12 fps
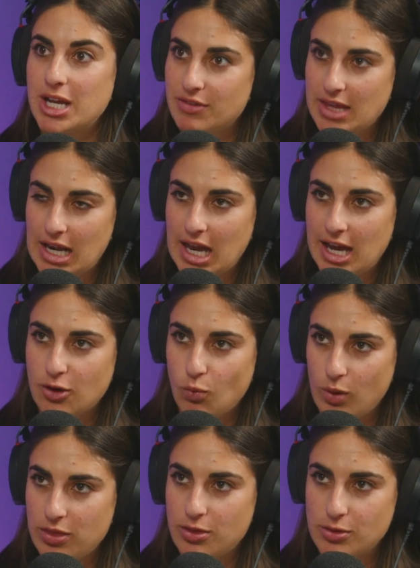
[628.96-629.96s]
whatever they
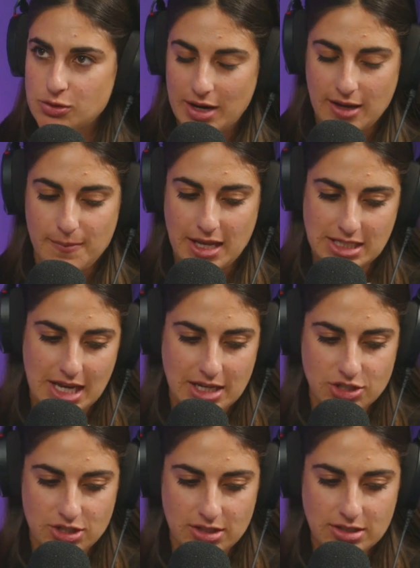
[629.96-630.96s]
like with those
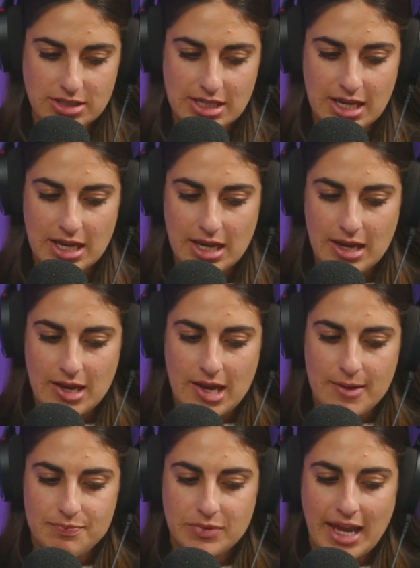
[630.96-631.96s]
recommendations.
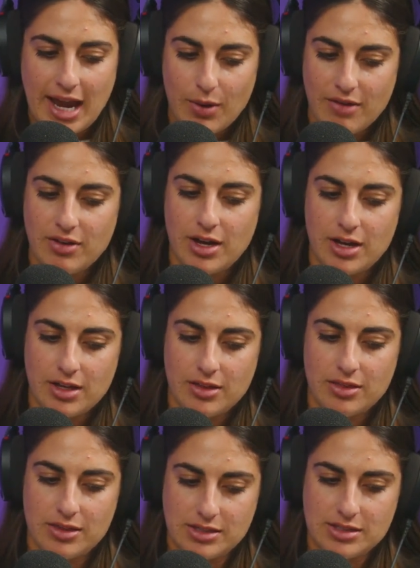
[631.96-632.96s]
However,
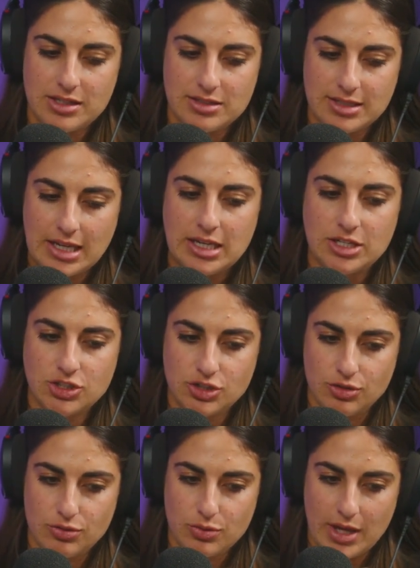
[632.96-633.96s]
this is an
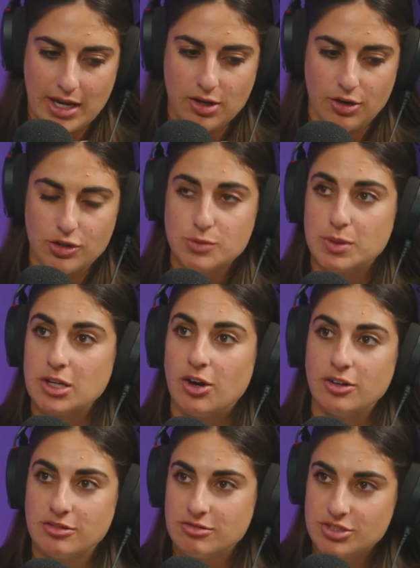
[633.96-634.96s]
issue that goes
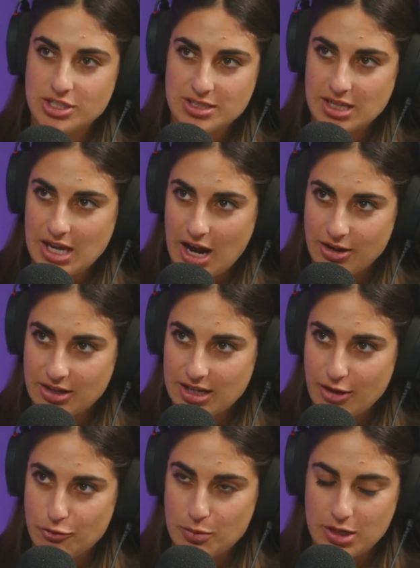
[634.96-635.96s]
beyond just the current
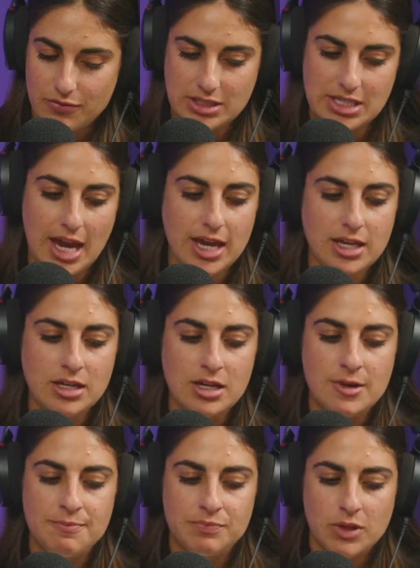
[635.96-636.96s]
government of the day.
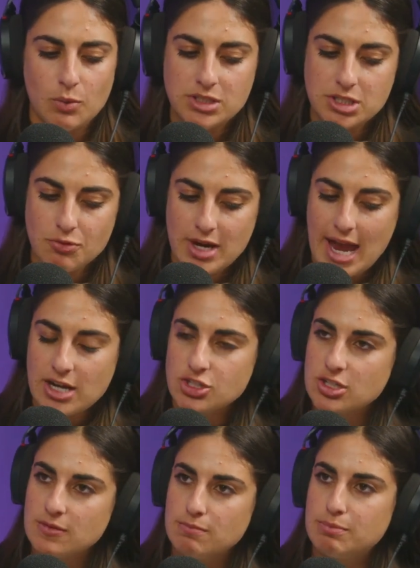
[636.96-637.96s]
What's the
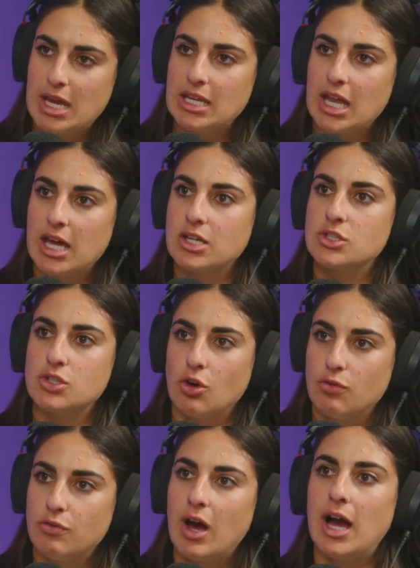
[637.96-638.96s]
reaction been like
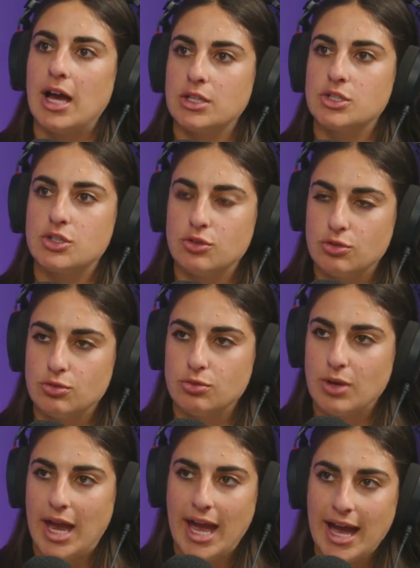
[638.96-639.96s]
so far
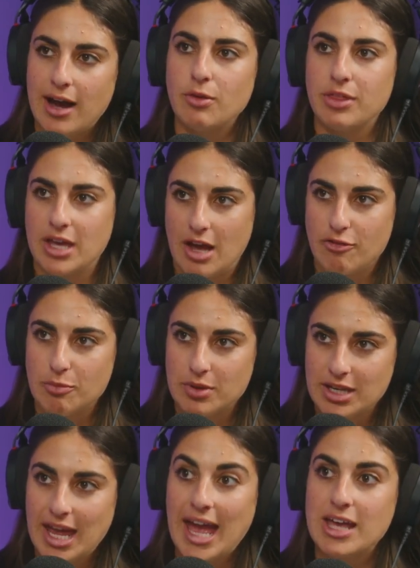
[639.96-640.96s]
to how the
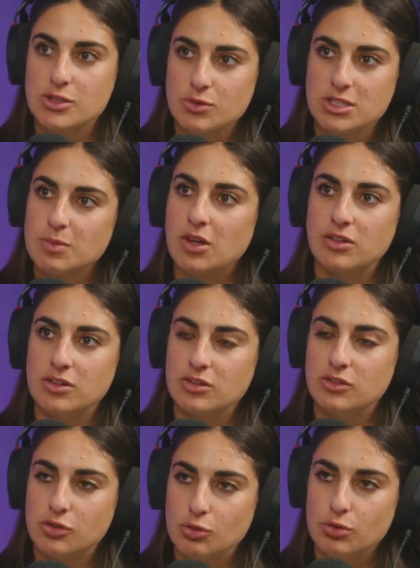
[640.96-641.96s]
government has
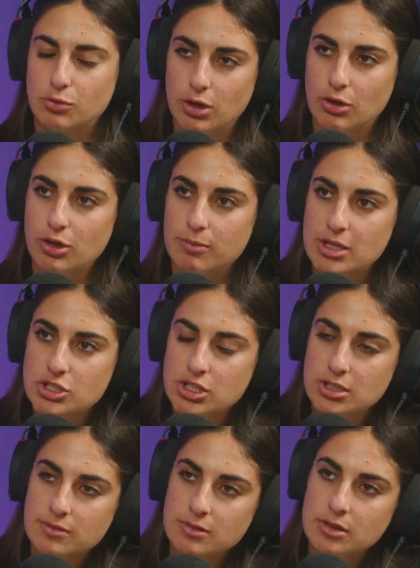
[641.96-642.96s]
responded to the Royal
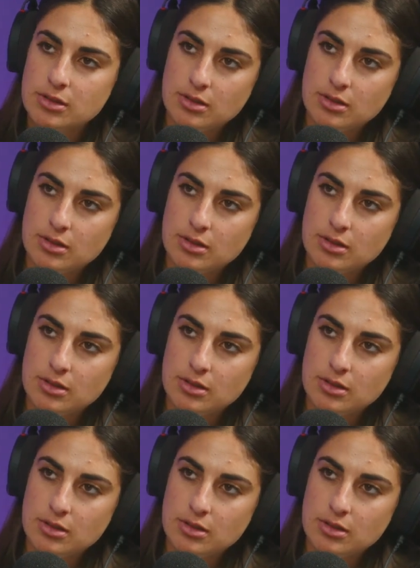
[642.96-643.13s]
Commission?